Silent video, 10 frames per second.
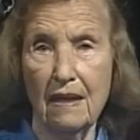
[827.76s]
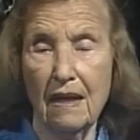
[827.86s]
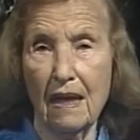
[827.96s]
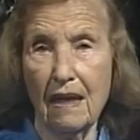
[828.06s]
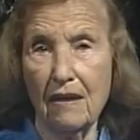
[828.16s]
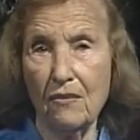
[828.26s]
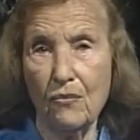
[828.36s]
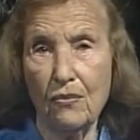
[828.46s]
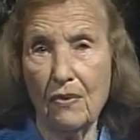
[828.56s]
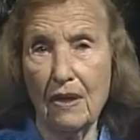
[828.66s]
and
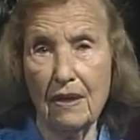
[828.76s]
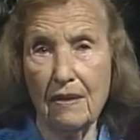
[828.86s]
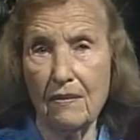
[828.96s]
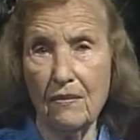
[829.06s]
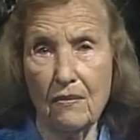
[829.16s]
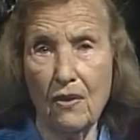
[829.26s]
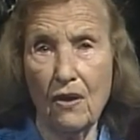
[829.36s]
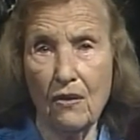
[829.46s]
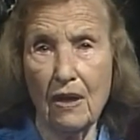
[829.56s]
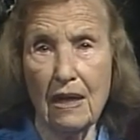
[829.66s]

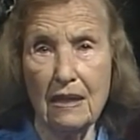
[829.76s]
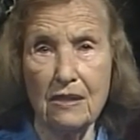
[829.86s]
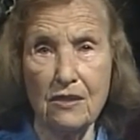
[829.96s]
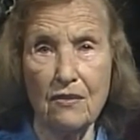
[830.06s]
all kinds